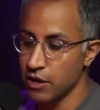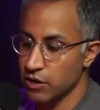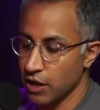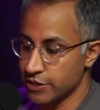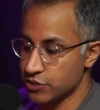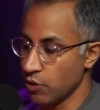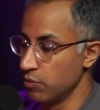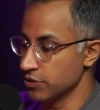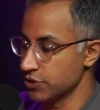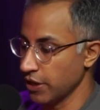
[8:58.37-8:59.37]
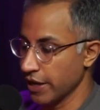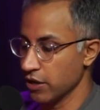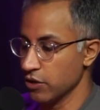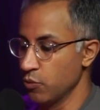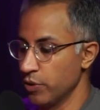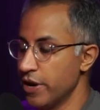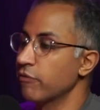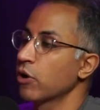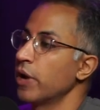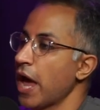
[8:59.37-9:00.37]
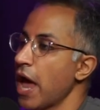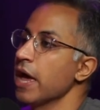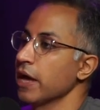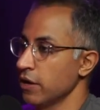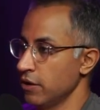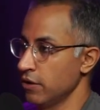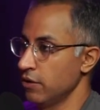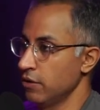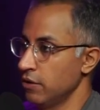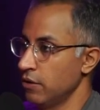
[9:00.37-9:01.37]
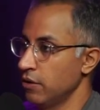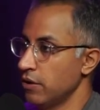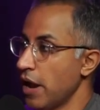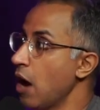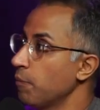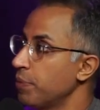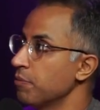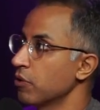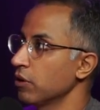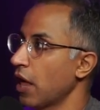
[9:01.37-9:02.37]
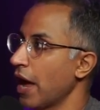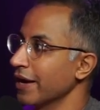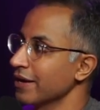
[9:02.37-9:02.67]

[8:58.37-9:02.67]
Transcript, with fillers: it's almost like you would never go to A. Right. Now people are like,